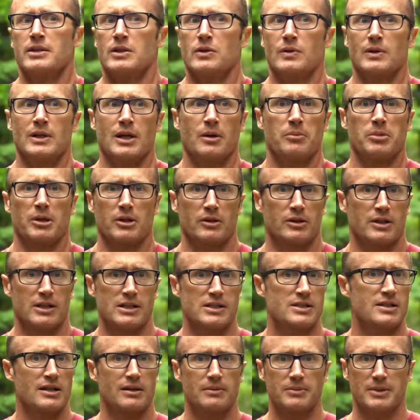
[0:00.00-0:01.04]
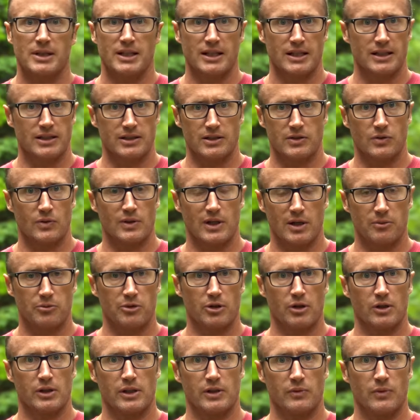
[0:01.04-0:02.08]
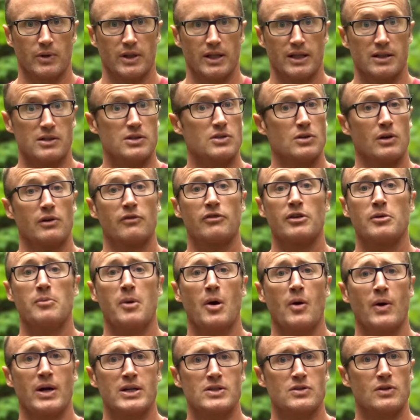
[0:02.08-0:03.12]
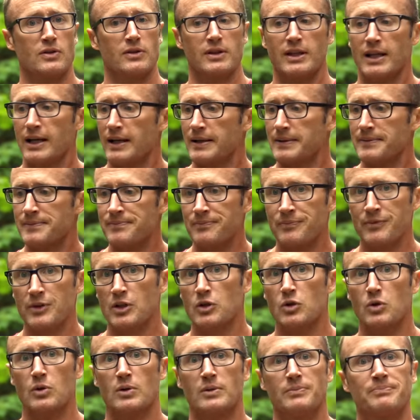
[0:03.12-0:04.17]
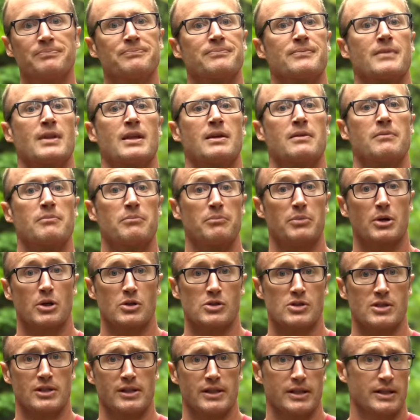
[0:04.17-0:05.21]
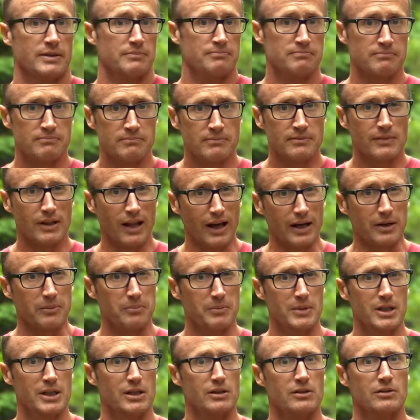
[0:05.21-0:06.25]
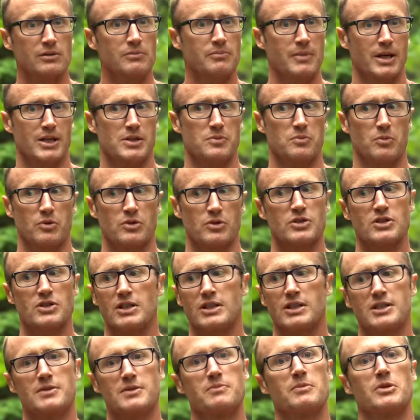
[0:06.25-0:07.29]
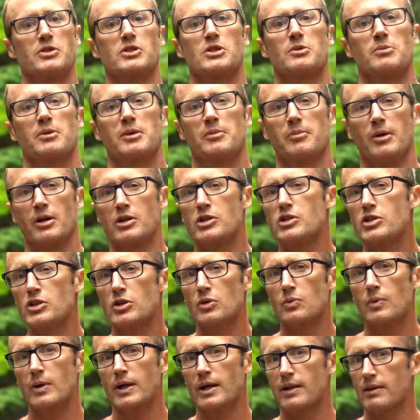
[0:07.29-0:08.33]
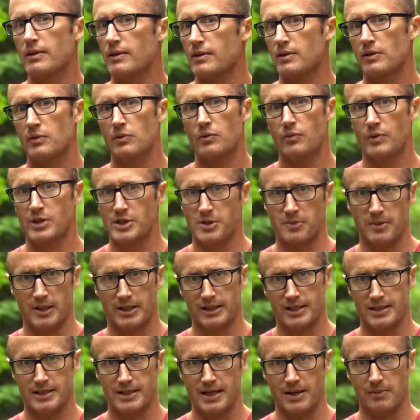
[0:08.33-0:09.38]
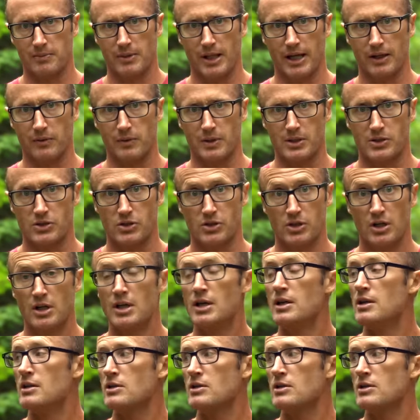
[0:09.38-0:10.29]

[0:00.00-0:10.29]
you end up learning something and you end up rolling with it. So if MOA is your thing, cool. Personally, like mil, makes more sense. Most of the people I shoot with, we speak the same language.